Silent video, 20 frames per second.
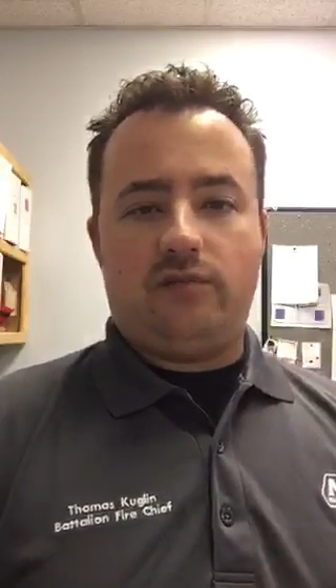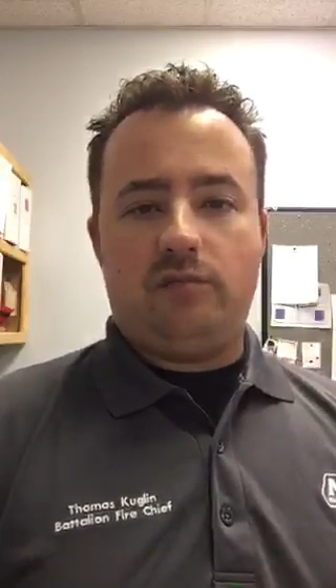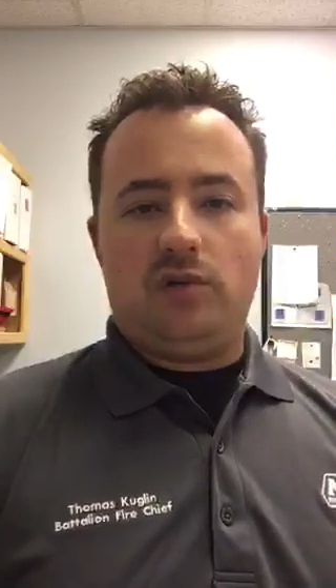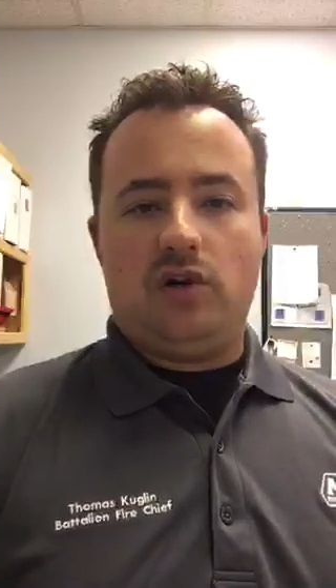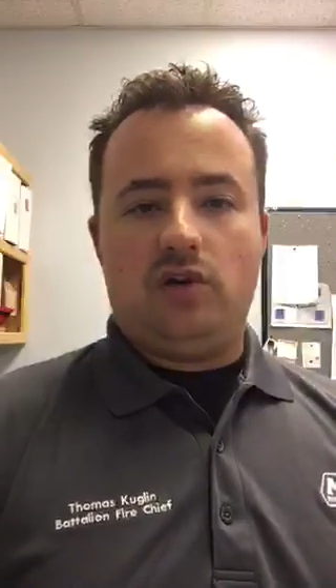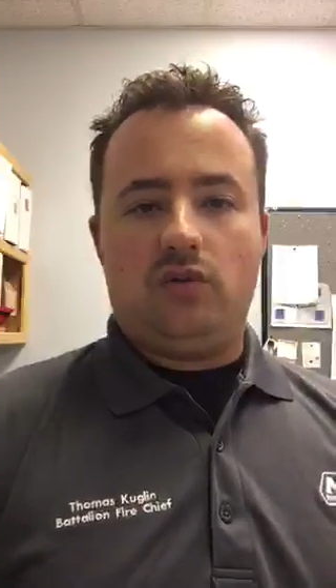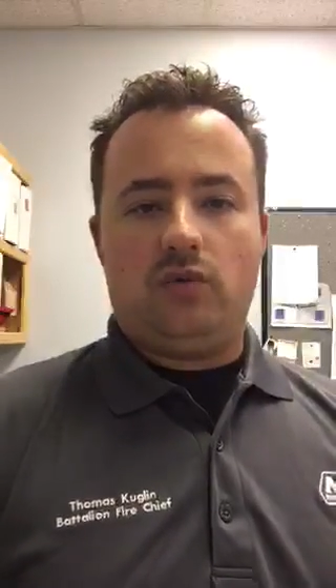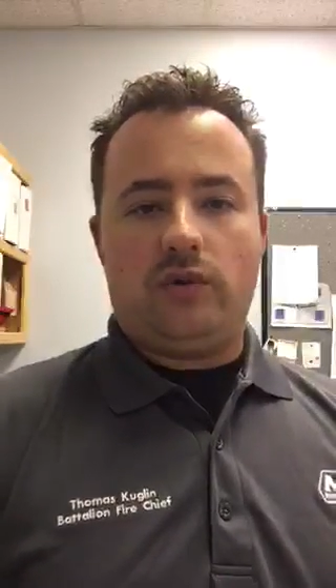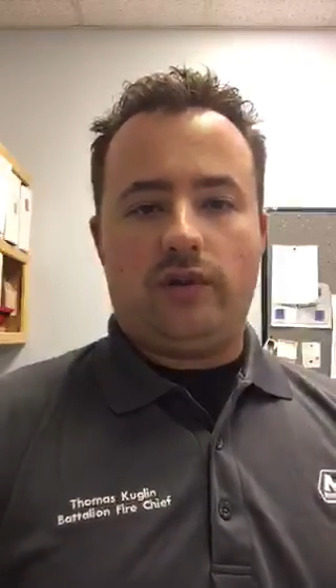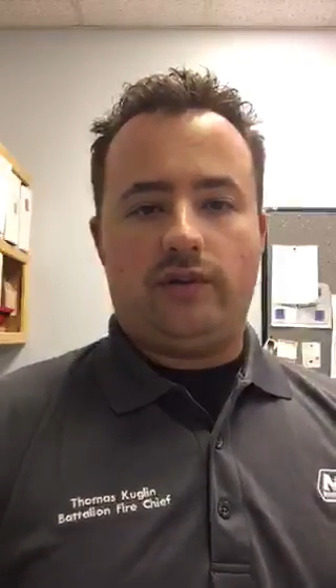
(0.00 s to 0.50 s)

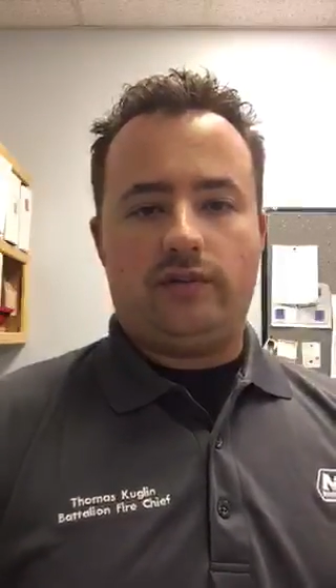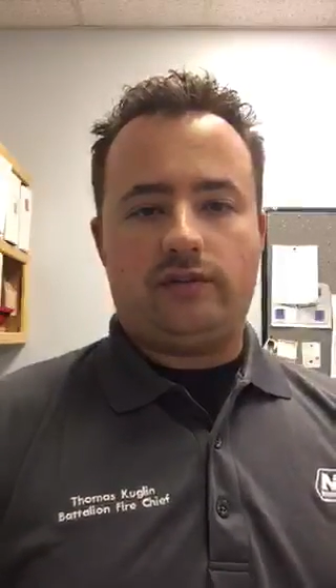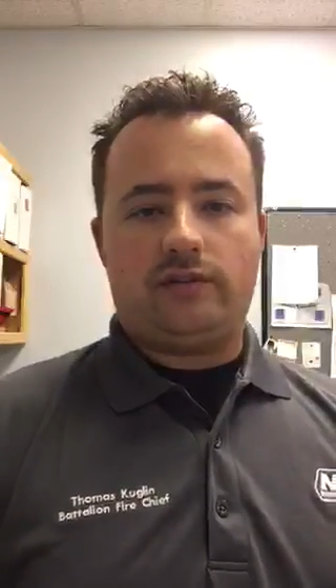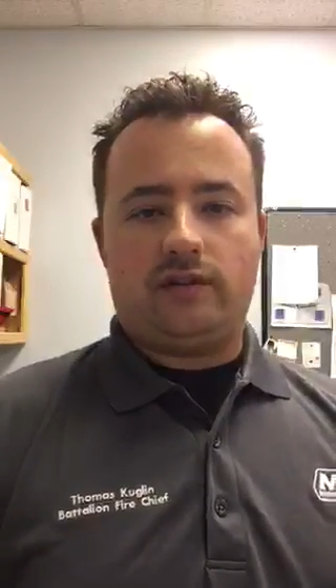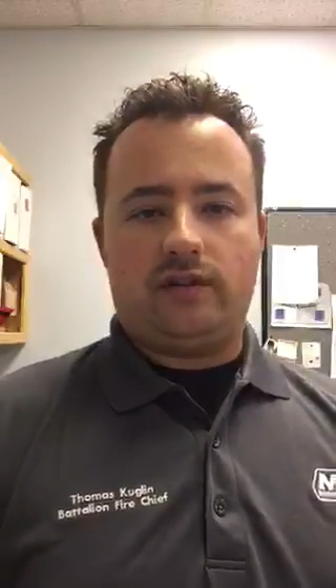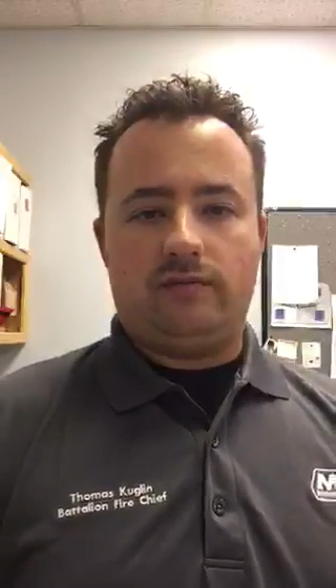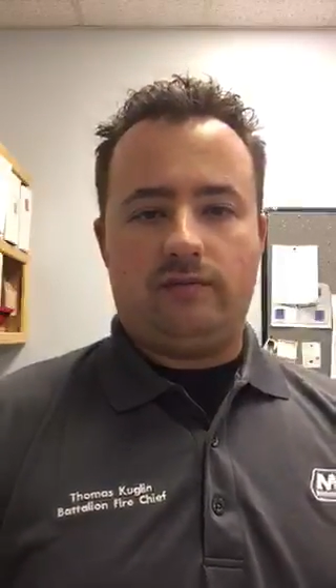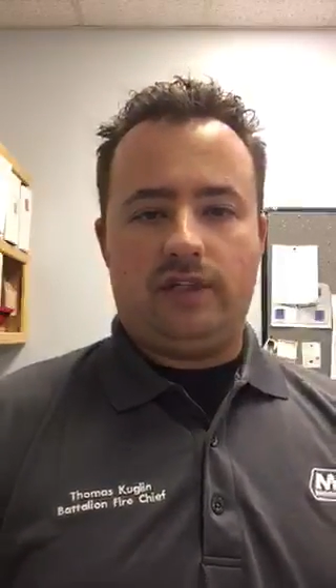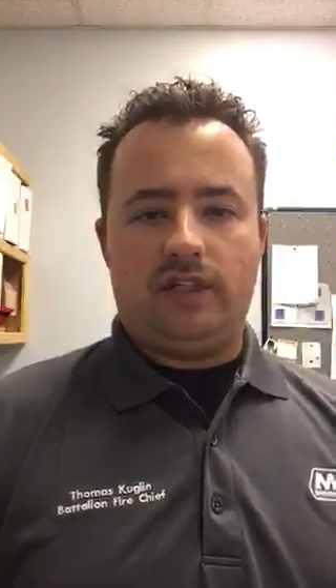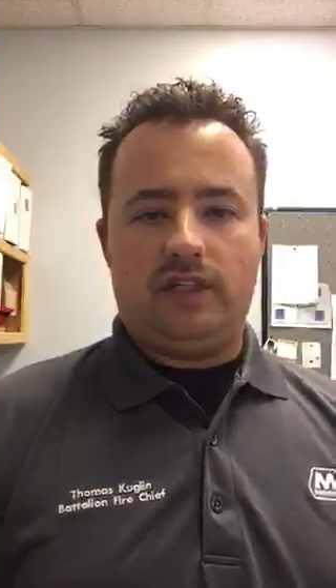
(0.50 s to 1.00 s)
mode, whether it's
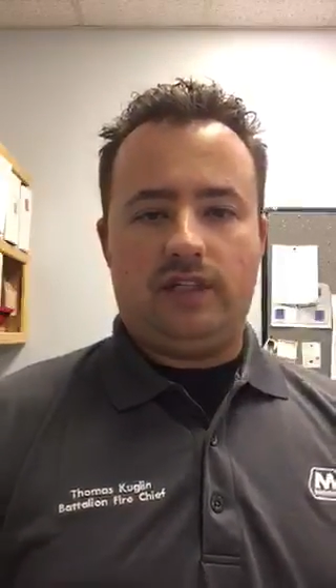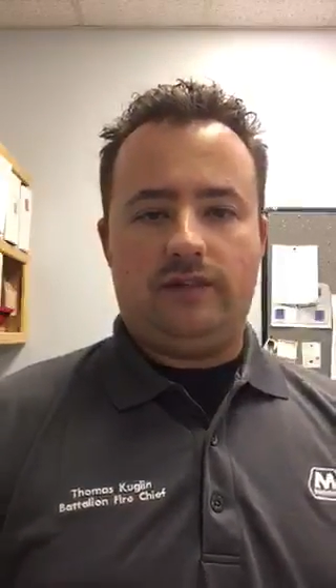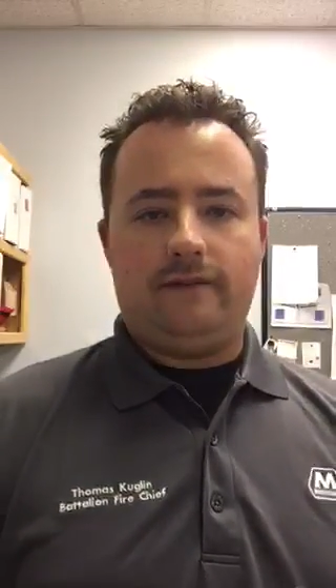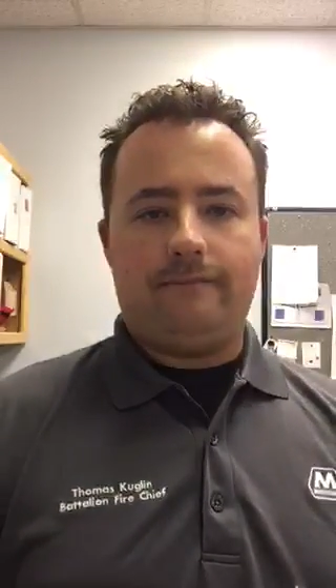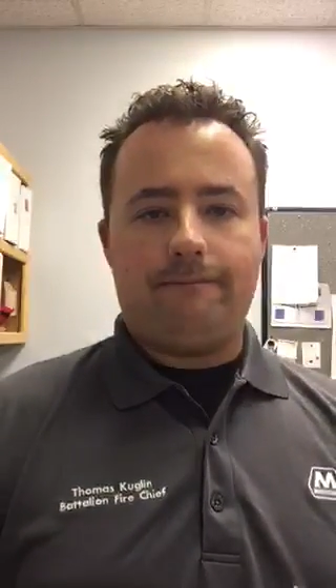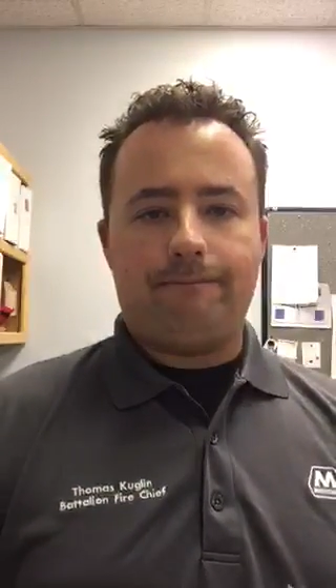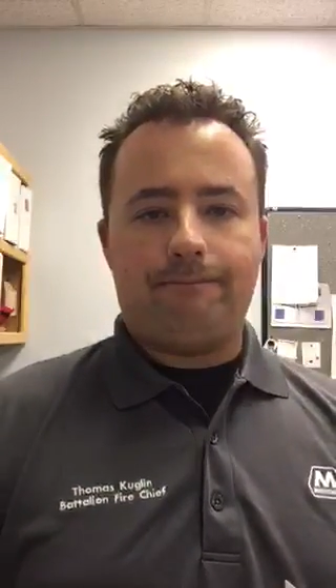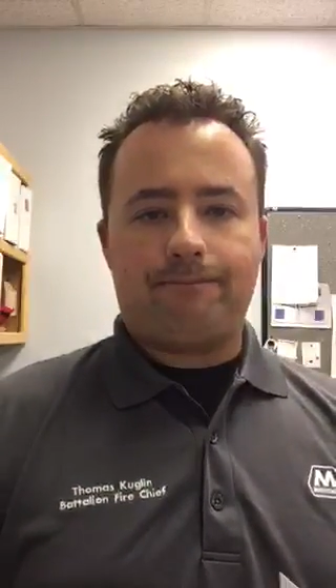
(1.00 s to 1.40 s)
going to be